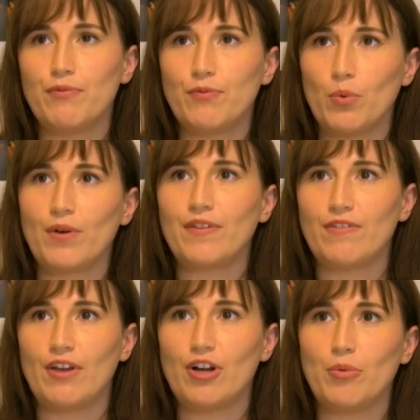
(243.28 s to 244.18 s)
before the
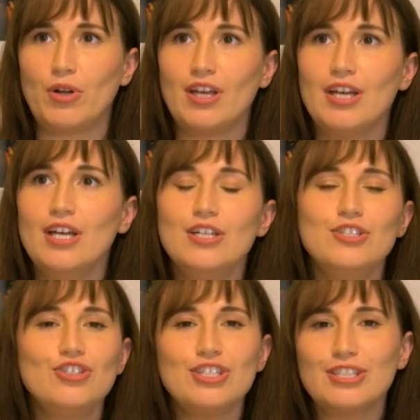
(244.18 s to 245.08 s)
ceremony
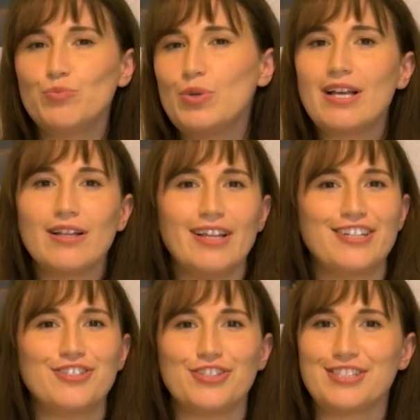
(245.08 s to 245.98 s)
to just
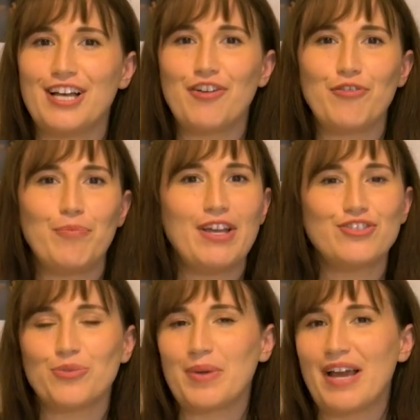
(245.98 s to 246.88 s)
recollect yourself, make
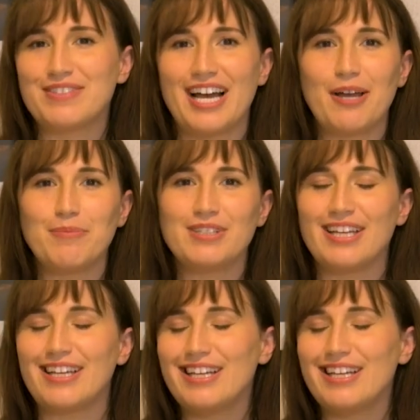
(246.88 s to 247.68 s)
sure we have time to